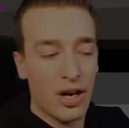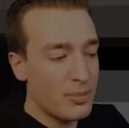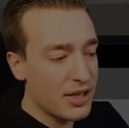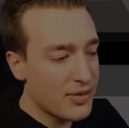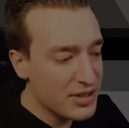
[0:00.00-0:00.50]
can't
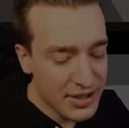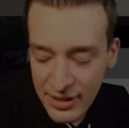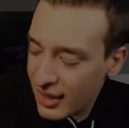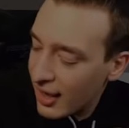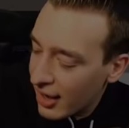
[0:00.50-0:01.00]
believe I
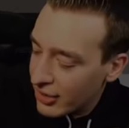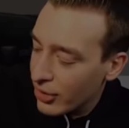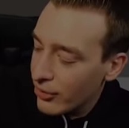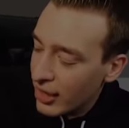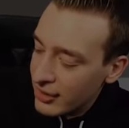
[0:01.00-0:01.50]
said that. I
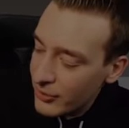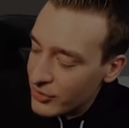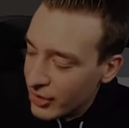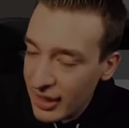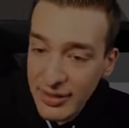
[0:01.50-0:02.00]
know that clip's
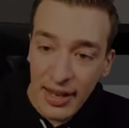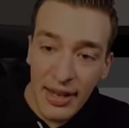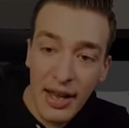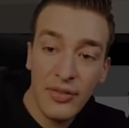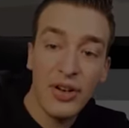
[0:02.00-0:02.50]
going to get
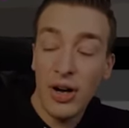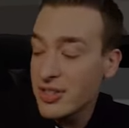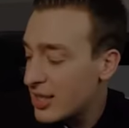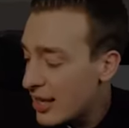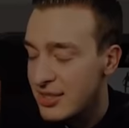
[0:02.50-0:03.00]
taken out of
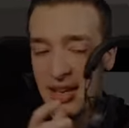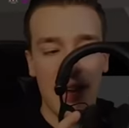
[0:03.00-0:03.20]
context.